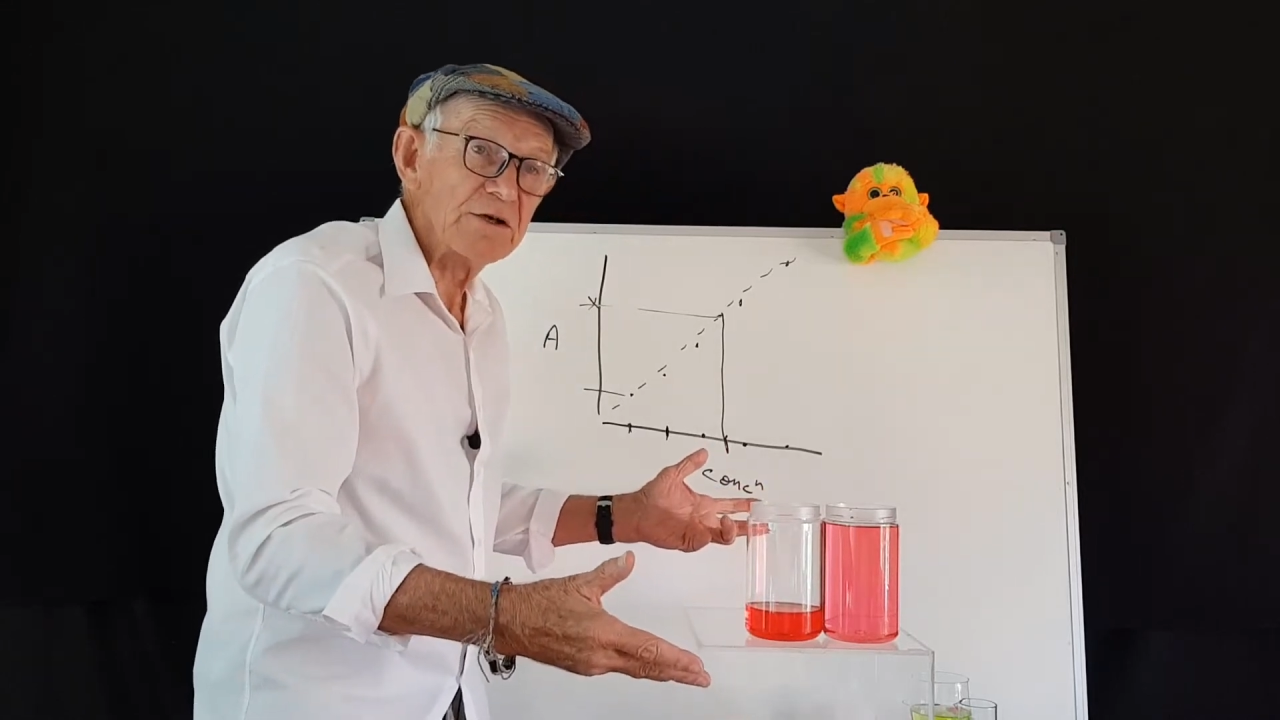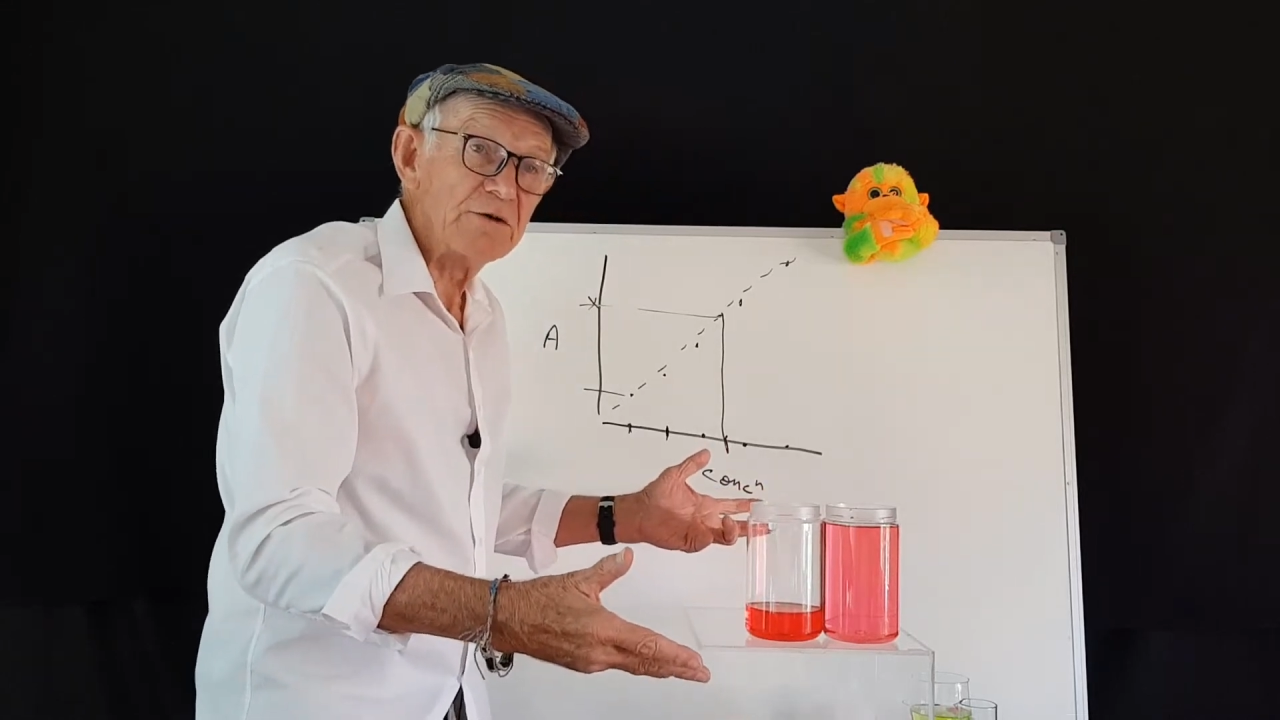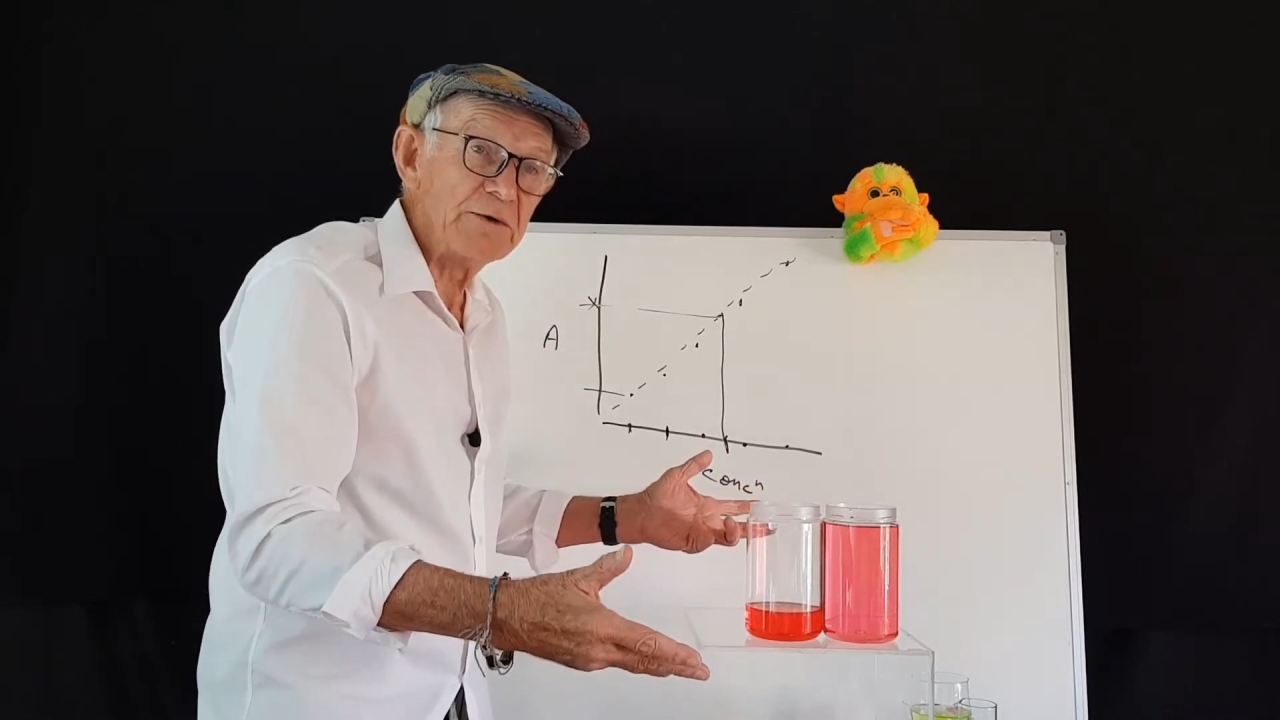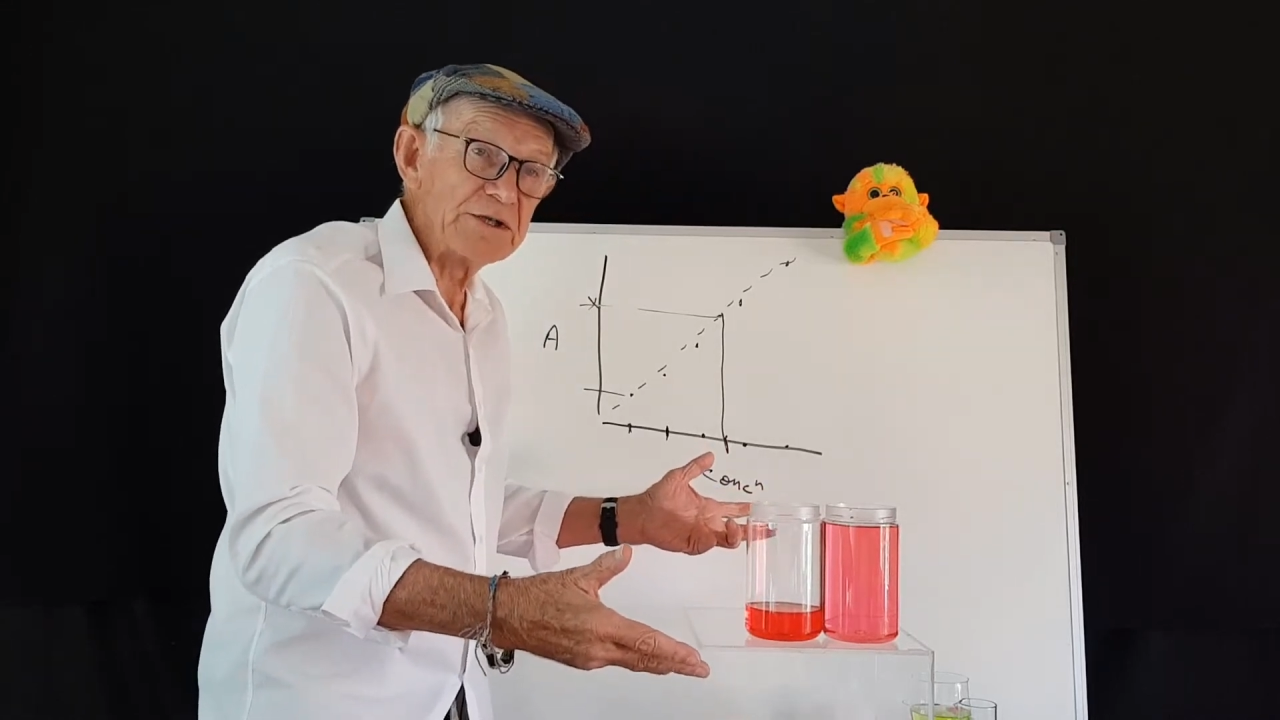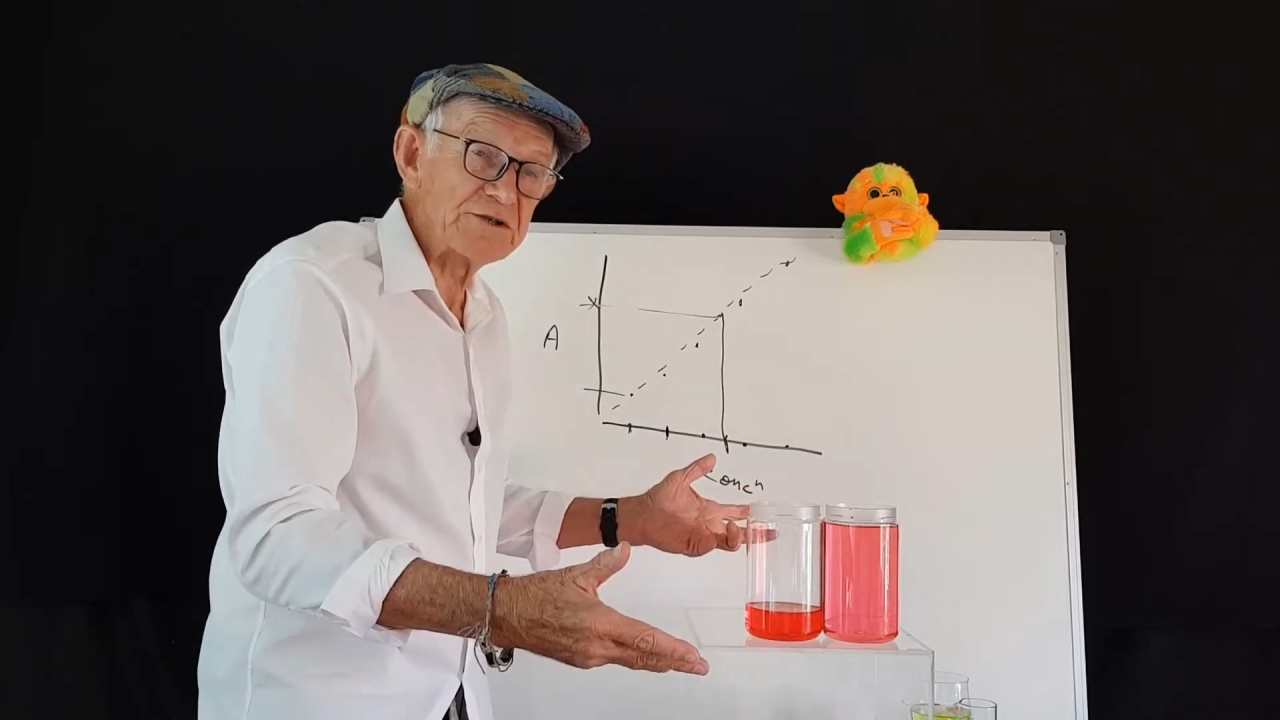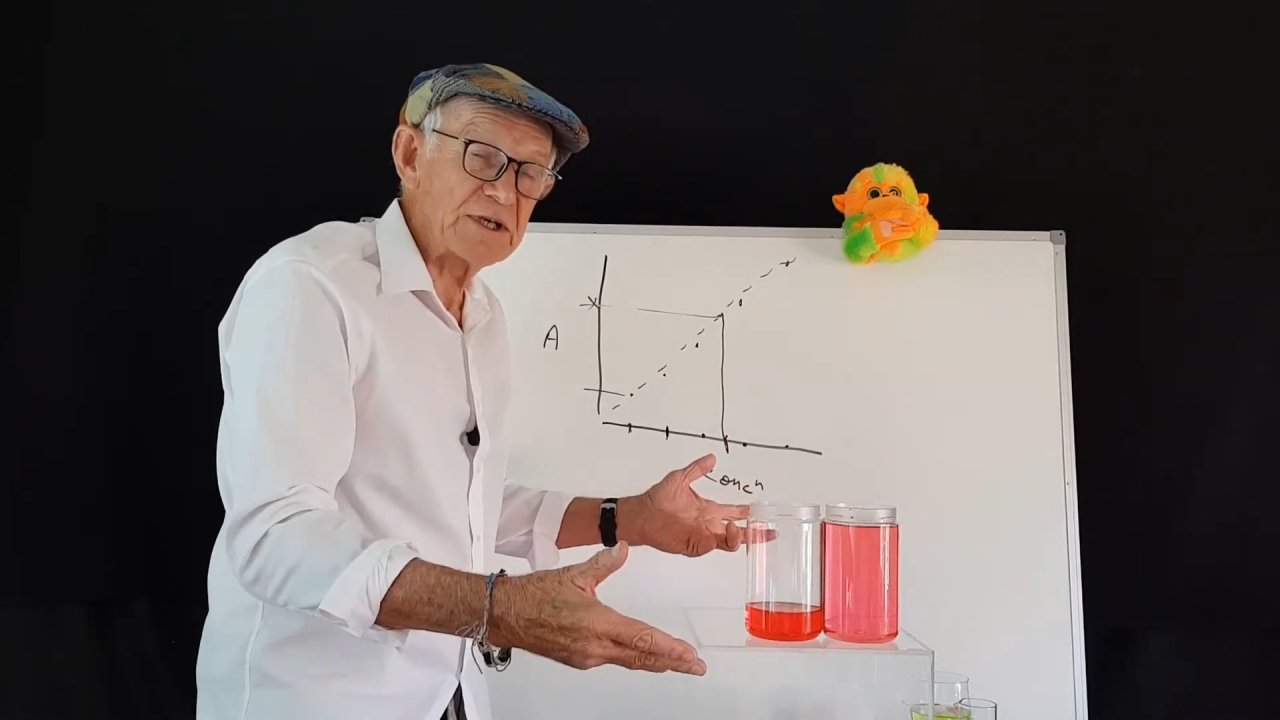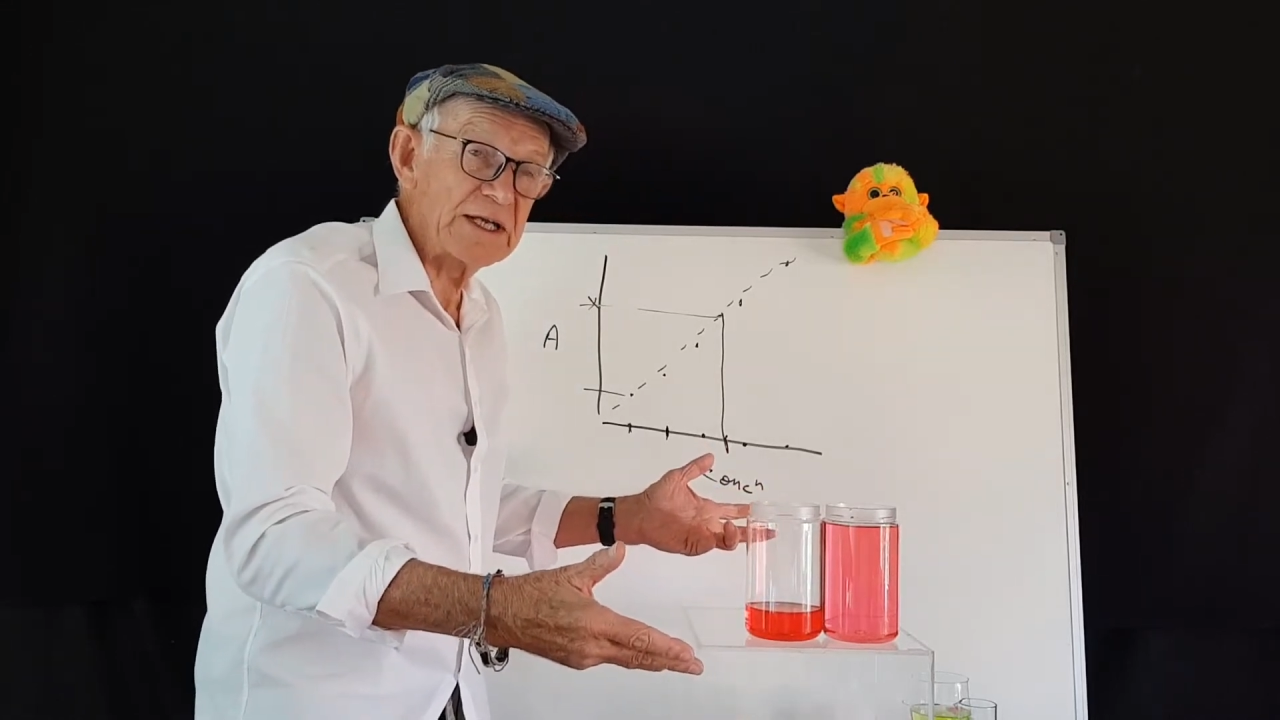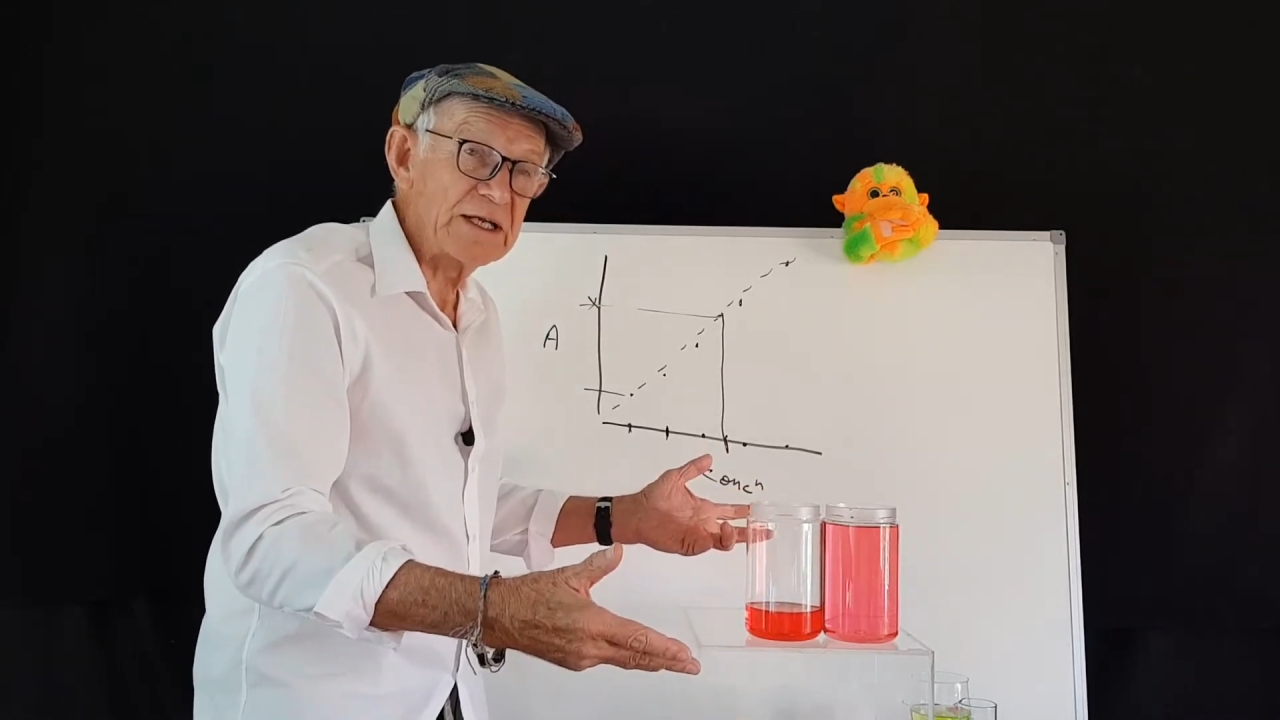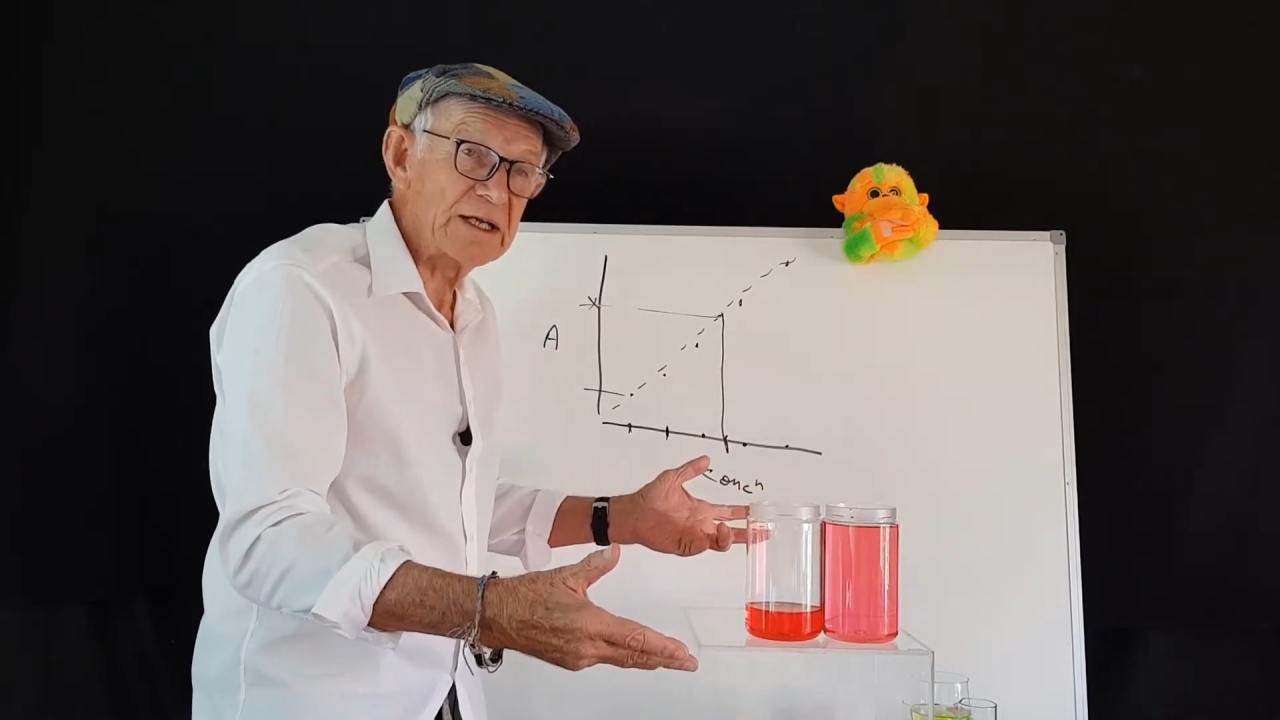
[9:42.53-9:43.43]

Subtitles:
richly